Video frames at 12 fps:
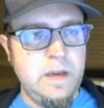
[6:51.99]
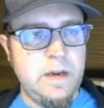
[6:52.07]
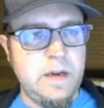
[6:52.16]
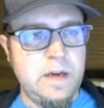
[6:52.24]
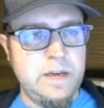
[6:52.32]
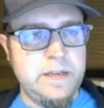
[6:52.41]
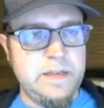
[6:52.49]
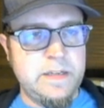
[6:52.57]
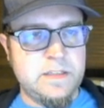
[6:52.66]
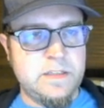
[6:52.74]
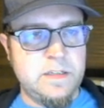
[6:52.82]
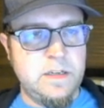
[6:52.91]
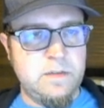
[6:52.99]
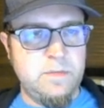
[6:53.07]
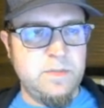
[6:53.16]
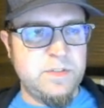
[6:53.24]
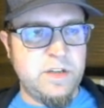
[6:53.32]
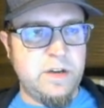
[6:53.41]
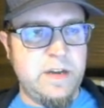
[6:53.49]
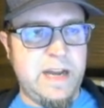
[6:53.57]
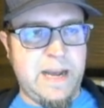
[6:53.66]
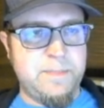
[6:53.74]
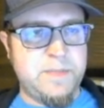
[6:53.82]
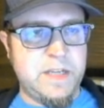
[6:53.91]
Let's call it
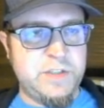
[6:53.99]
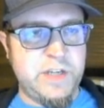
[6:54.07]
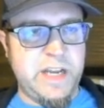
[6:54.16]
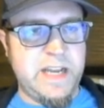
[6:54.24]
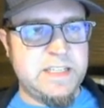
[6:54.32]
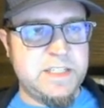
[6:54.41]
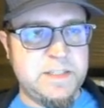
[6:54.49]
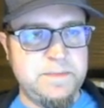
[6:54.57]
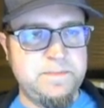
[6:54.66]
app.js.